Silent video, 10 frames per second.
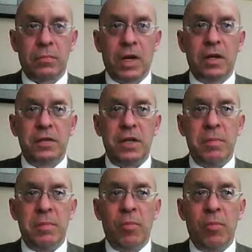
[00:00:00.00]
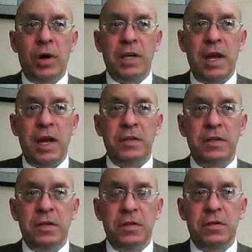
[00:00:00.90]
See many more
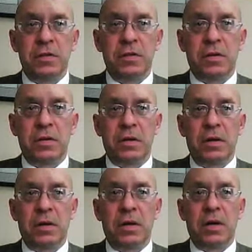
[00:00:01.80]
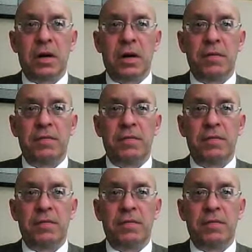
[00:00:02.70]
cases of